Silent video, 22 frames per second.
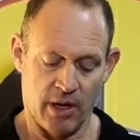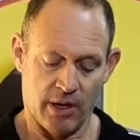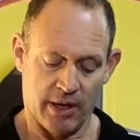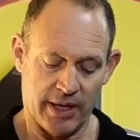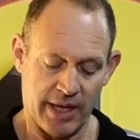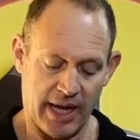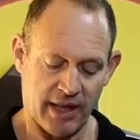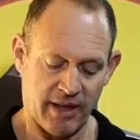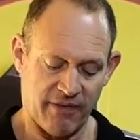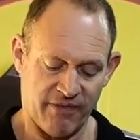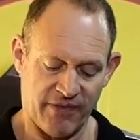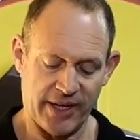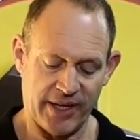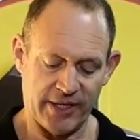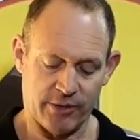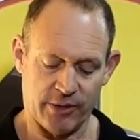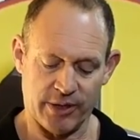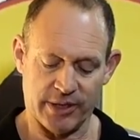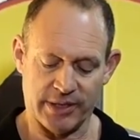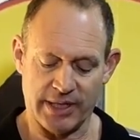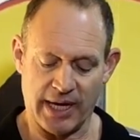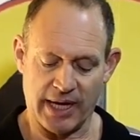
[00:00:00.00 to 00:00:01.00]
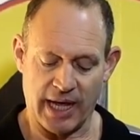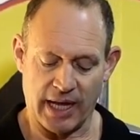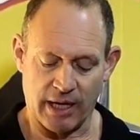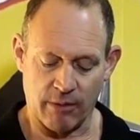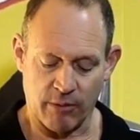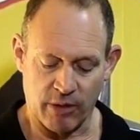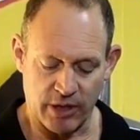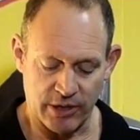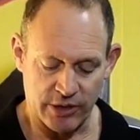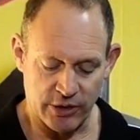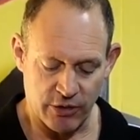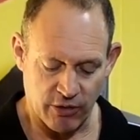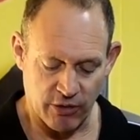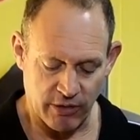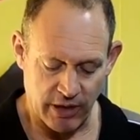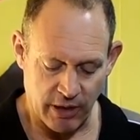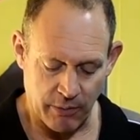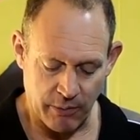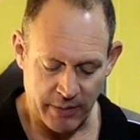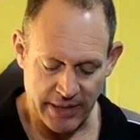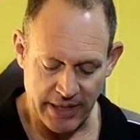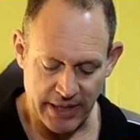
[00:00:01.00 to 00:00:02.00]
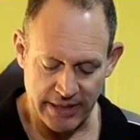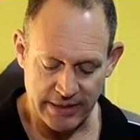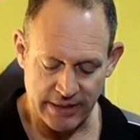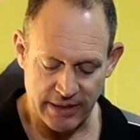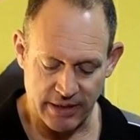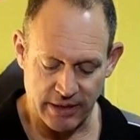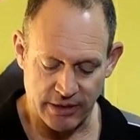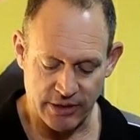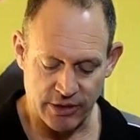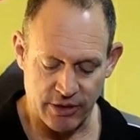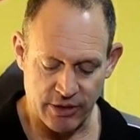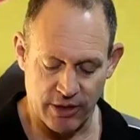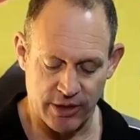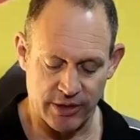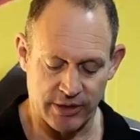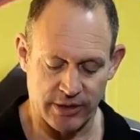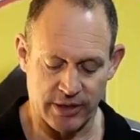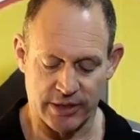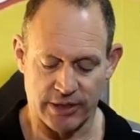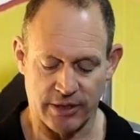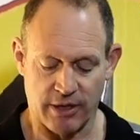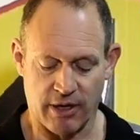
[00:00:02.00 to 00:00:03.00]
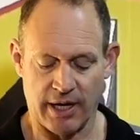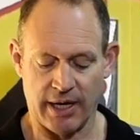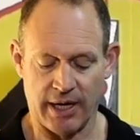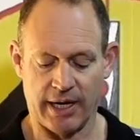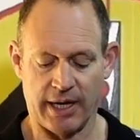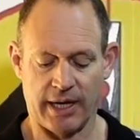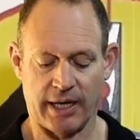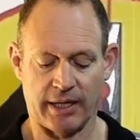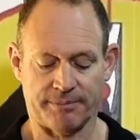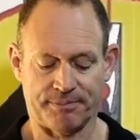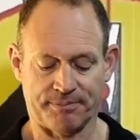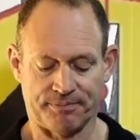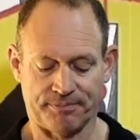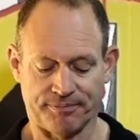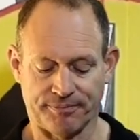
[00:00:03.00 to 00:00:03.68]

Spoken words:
The other feature he's done, and what I was talking about with these little screws in the side here,